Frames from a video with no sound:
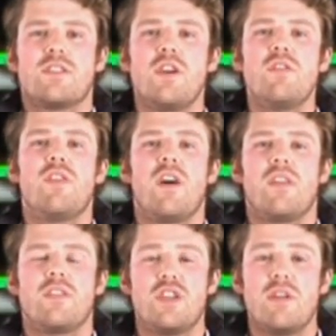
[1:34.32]
So
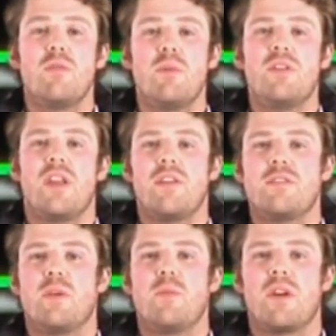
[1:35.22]
far, the general mood here
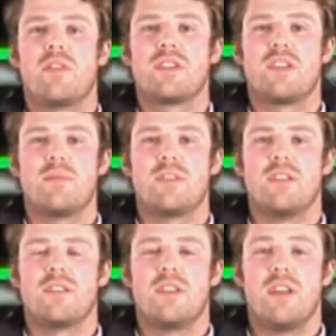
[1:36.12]
has been one of
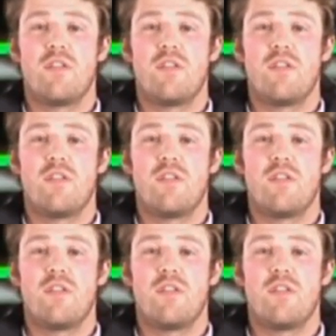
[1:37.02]
acceptance.